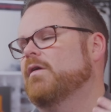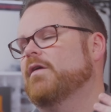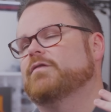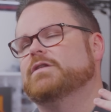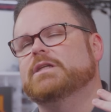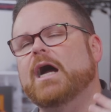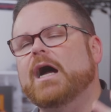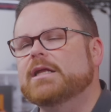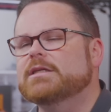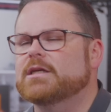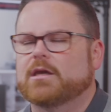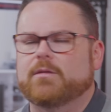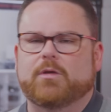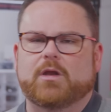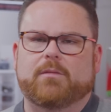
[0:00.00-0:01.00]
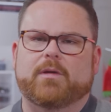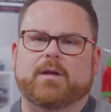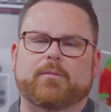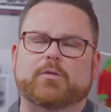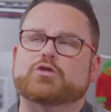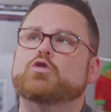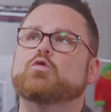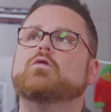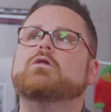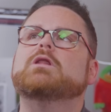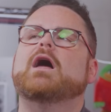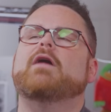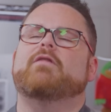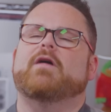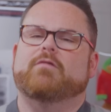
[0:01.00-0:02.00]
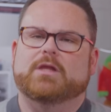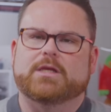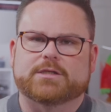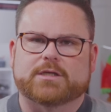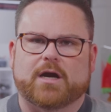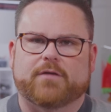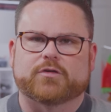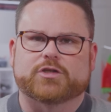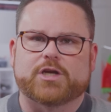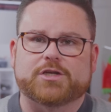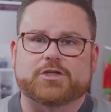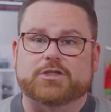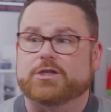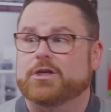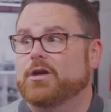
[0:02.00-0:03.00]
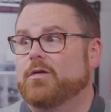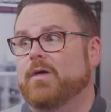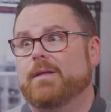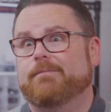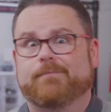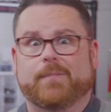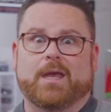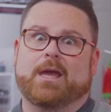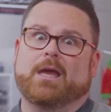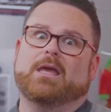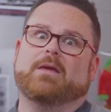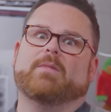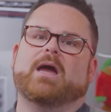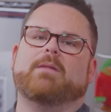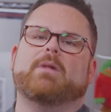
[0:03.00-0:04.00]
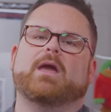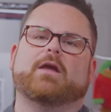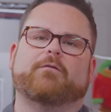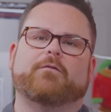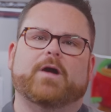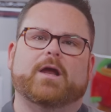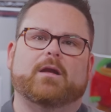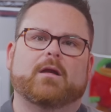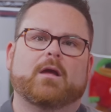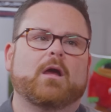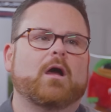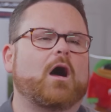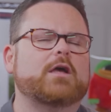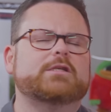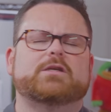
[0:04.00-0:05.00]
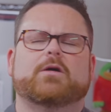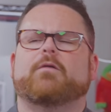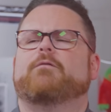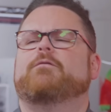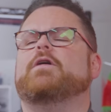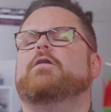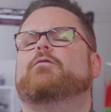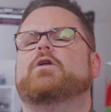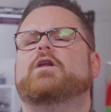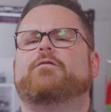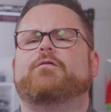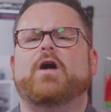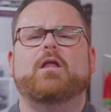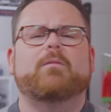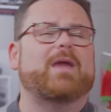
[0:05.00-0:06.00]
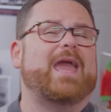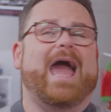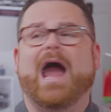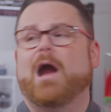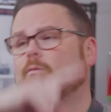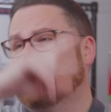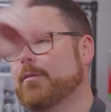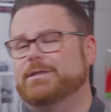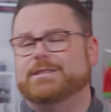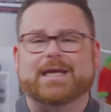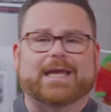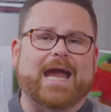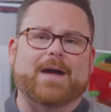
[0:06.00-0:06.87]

We have tons of community members who love having these conversations. And you know what? You might make a friend. Also, feel free to follow me at Robeytech